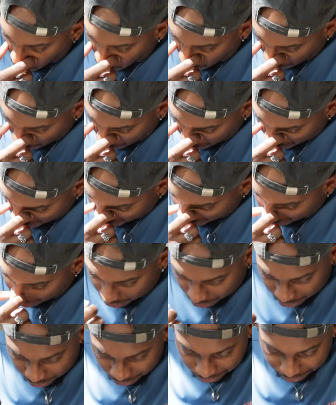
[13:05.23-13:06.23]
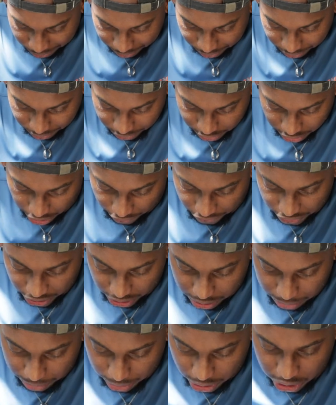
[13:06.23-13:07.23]
I
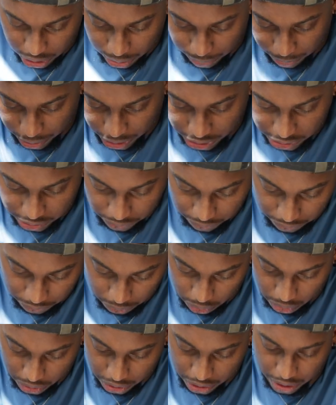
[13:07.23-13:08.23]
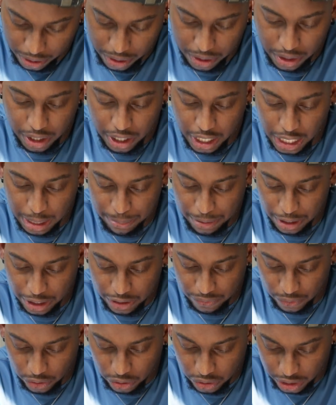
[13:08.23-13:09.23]
forgot to mention the price for the
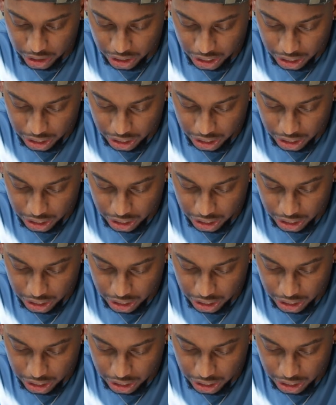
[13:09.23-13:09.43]
ABS version.